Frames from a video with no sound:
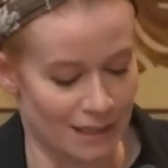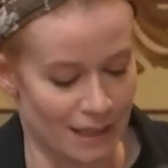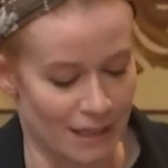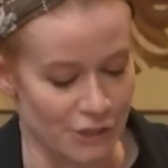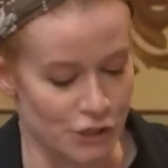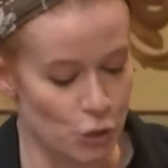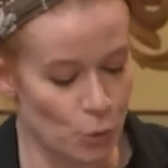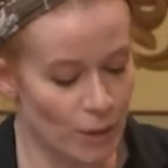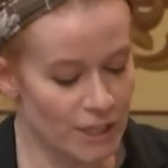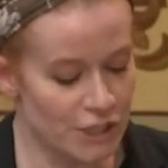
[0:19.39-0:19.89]
A
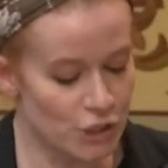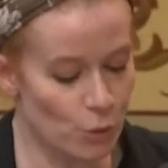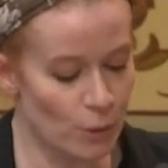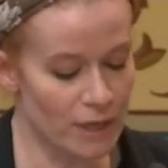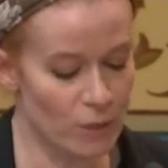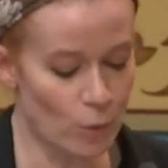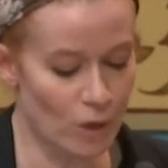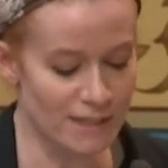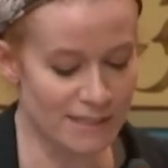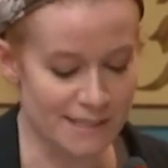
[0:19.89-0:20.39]

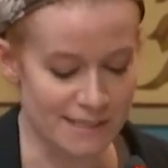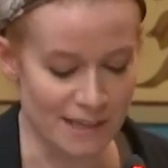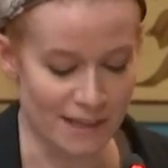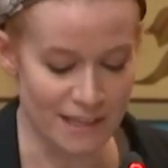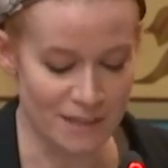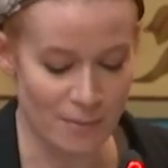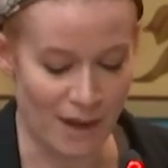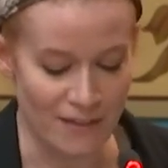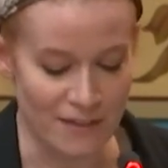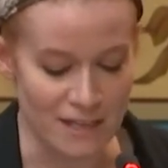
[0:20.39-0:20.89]
2021
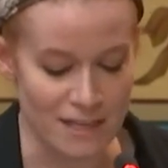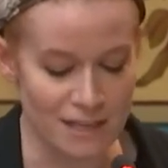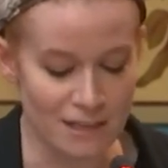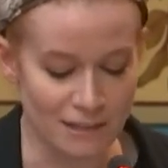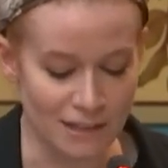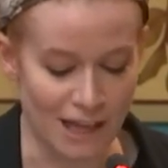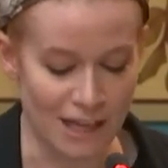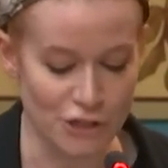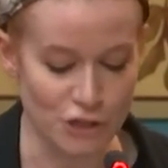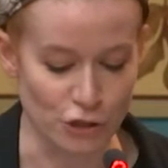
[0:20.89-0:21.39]
study by the
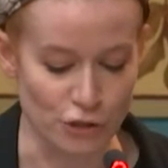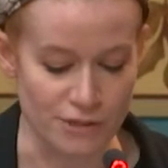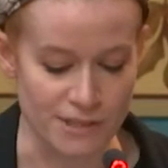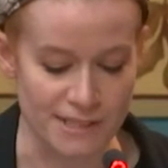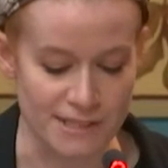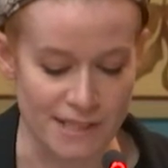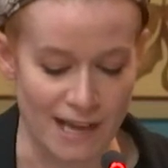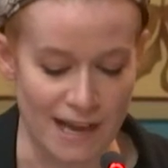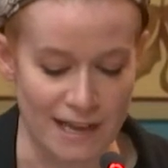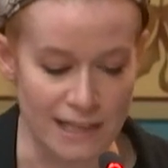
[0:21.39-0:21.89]
Ecological
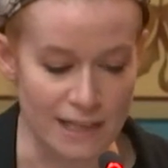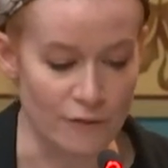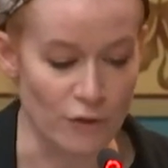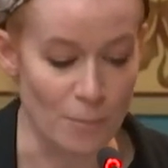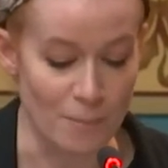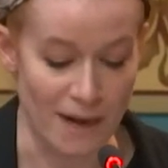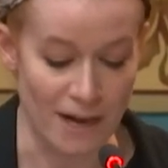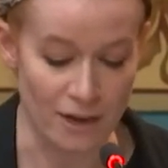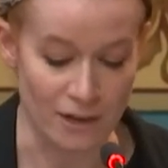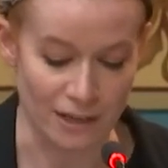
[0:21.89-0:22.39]
Society of
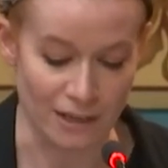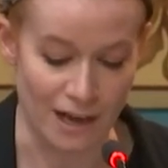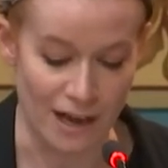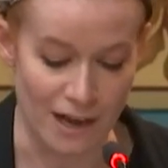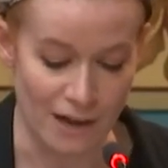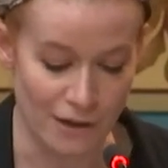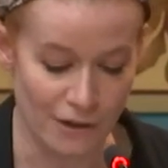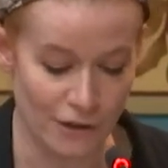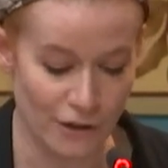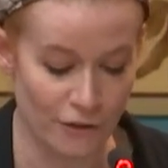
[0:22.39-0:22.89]

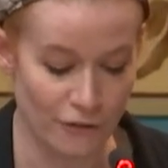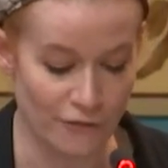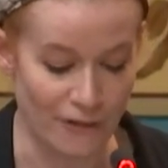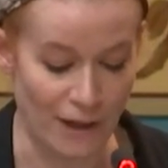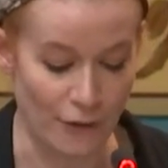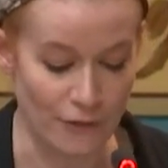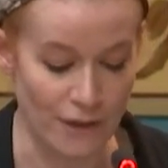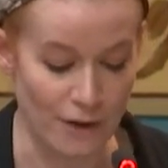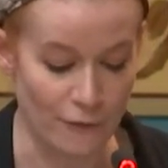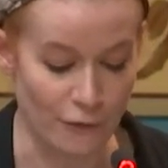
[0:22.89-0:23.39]
America
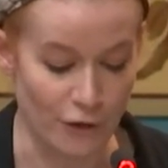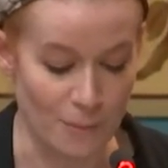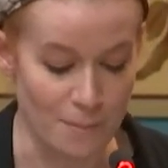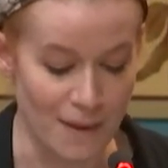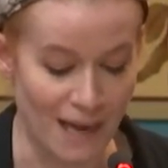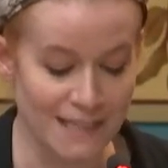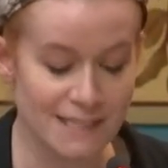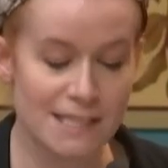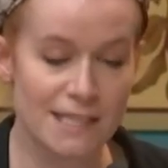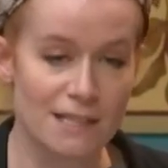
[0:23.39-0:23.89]
found that from
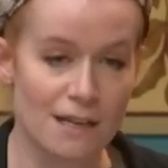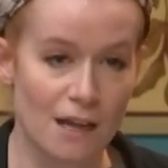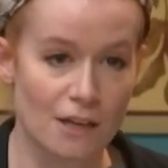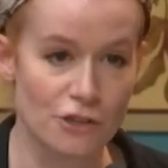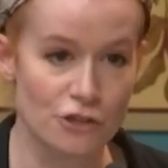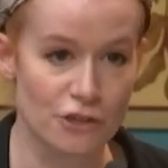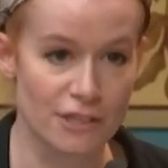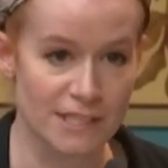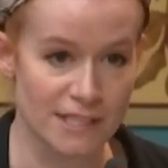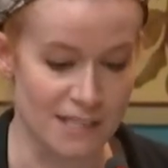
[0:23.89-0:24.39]

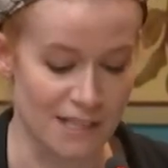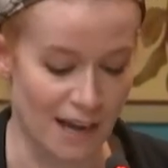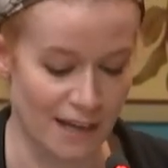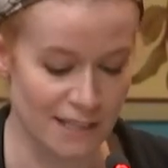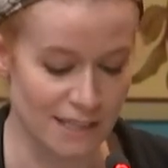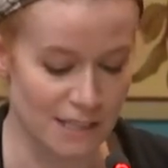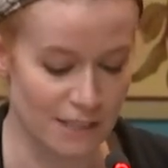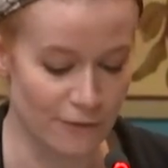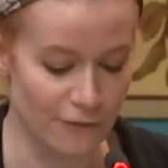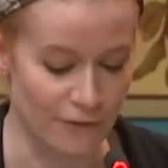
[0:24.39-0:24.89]
1900 to
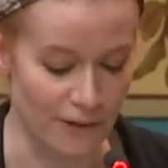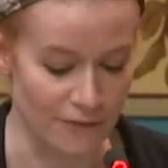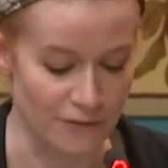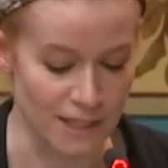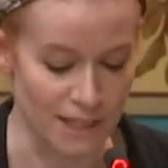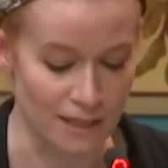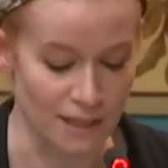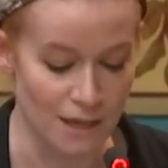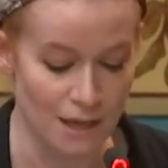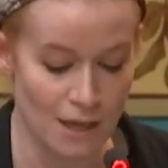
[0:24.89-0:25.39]

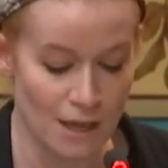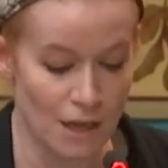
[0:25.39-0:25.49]
1950,